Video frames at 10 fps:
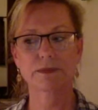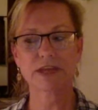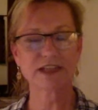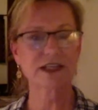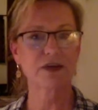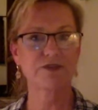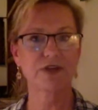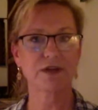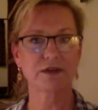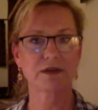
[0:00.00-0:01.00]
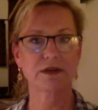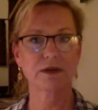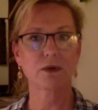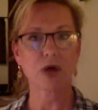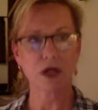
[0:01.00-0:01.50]
That's how I felt.
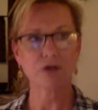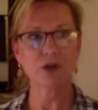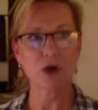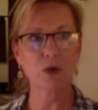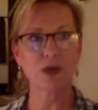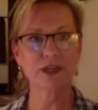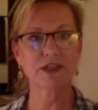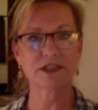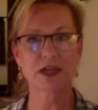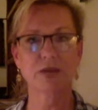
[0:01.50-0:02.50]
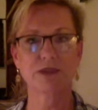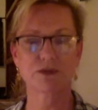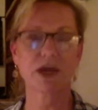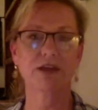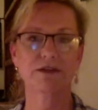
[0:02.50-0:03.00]
I'll know when the time
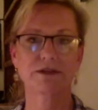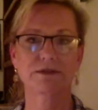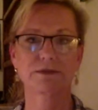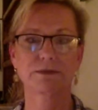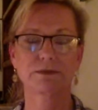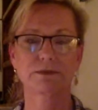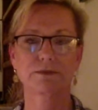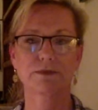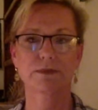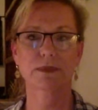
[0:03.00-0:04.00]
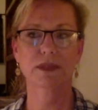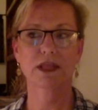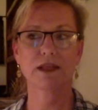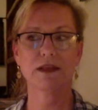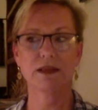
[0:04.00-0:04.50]
is right.
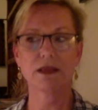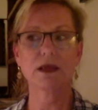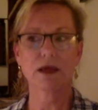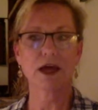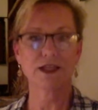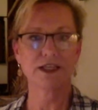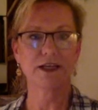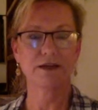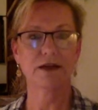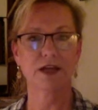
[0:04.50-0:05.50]
And I did.